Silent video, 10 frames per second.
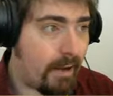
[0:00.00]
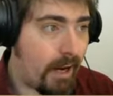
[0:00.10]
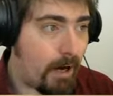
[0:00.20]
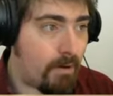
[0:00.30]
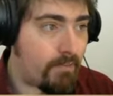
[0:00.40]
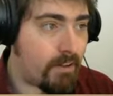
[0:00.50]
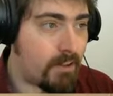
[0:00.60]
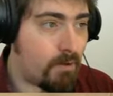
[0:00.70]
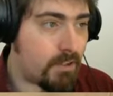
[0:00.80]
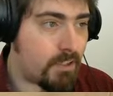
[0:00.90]
However,
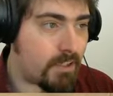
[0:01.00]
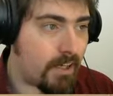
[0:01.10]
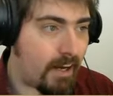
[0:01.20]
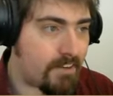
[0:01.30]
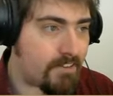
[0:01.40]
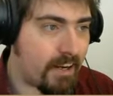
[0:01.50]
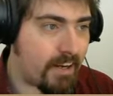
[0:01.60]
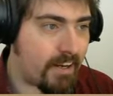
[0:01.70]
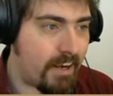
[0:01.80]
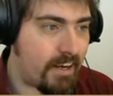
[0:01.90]
Local has
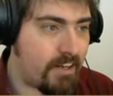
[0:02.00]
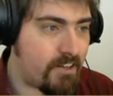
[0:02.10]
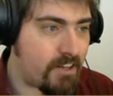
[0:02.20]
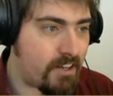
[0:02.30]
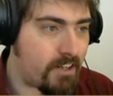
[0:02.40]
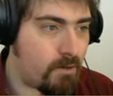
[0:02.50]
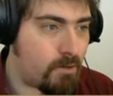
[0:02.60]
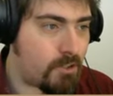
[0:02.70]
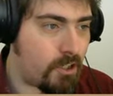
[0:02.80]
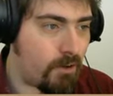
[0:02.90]
engaged
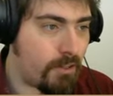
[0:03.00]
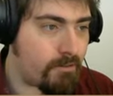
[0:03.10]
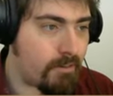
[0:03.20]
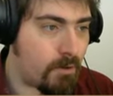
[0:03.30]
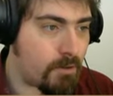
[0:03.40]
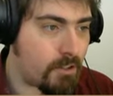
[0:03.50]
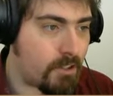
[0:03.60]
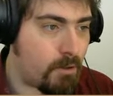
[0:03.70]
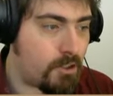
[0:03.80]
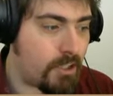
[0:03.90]
Yojih on the ground, and
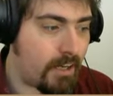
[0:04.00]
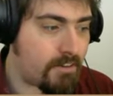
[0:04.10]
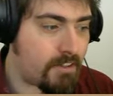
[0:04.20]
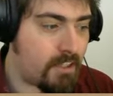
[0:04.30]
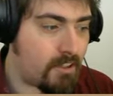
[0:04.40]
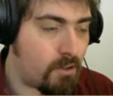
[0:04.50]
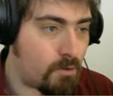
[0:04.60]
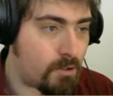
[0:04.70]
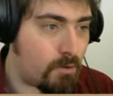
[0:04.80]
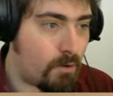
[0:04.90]
Yojih has T
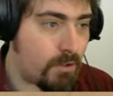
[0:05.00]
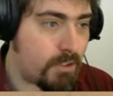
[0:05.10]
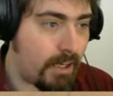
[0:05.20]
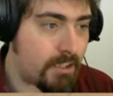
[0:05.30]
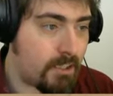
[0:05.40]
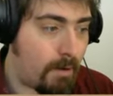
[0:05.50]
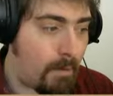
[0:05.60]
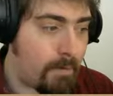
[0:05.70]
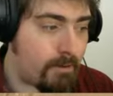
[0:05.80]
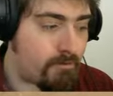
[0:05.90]
two, so Local actually
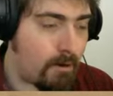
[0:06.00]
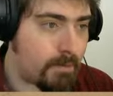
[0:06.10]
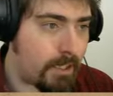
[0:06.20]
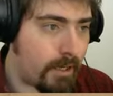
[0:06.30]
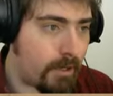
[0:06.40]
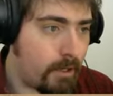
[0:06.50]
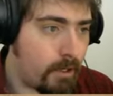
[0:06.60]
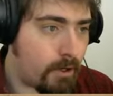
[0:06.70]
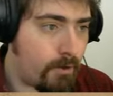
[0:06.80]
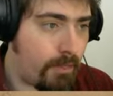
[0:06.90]
might be in trouble here.
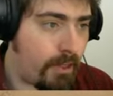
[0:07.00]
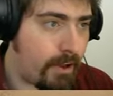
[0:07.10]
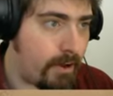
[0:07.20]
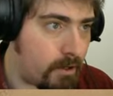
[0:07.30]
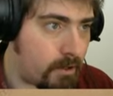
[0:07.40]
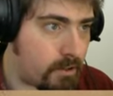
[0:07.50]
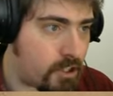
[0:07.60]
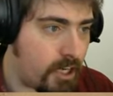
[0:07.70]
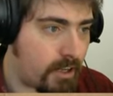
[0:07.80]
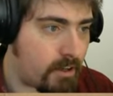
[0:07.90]
Good thing I
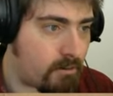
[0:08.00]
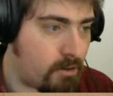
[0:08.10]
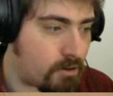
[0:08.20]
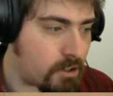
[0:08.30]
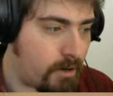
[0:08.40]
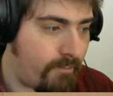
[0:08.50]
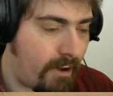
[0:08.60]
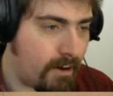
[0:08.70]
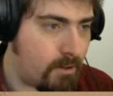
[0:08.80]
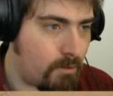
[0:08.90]
checked across. In
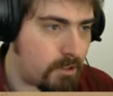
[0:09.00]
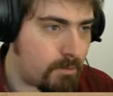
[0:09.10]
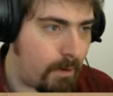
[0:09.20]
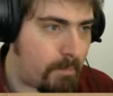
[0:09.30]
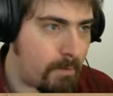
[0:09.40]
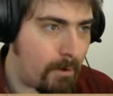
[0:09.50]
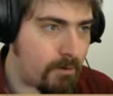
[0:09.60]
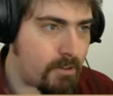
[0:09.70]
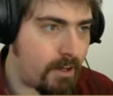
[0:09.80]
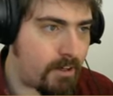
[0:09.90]
fact, Local might be about
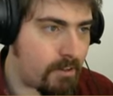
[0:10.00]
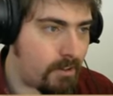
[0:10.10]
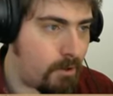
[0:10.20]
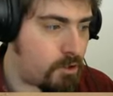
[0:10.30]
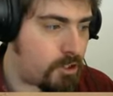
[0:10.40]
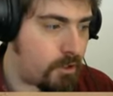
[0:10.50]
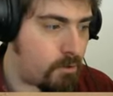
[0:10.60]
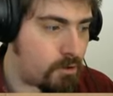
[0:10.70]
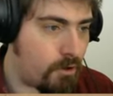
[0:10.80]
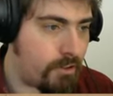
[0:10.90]
to die to Yojih,
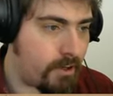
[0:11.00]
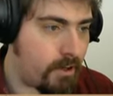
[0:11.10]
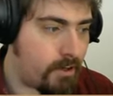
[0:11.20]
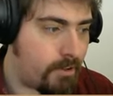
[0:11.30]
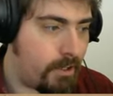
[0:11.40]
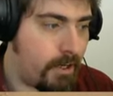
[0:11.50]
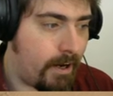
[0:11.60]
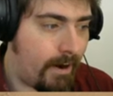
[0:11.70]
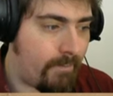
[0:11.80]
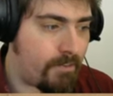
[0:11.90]
who's got the gun,
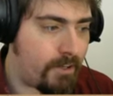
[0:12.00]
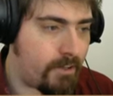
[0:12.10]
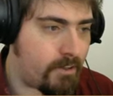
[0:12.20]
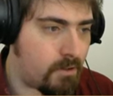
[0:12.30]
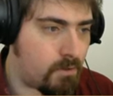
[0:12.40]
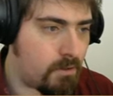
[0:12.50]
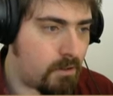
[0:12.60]
and T two.